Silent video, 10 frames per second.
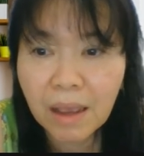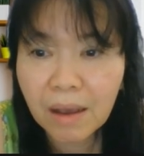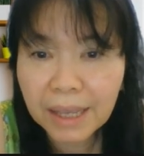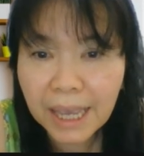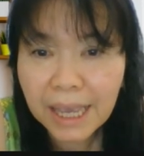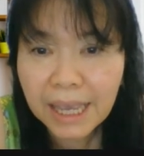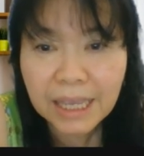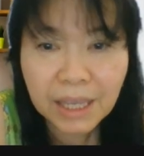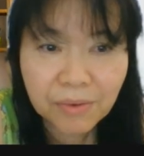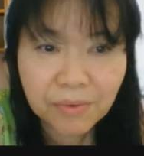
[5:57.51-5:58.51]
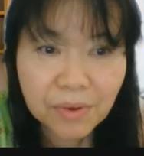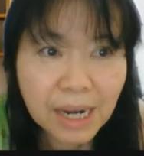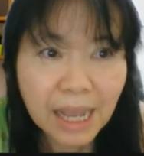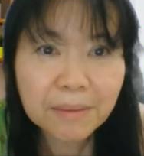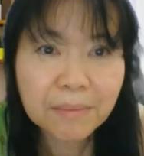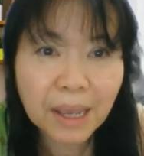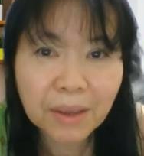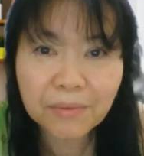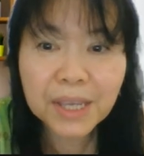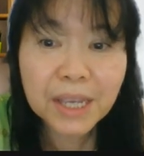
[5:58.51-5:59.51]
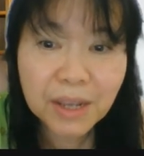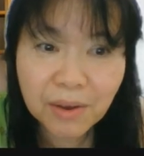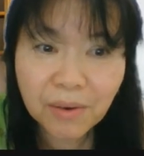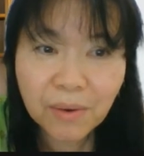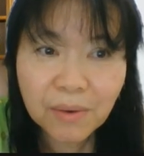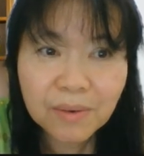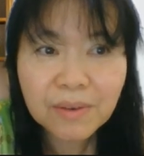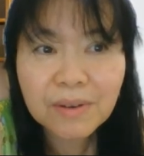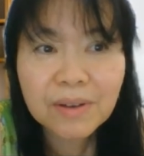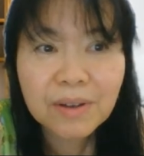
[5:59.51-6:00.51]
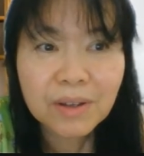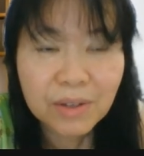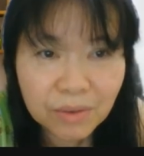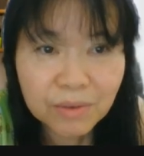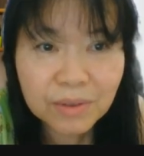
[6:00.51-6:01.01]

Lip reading: Okay, if you like my video, do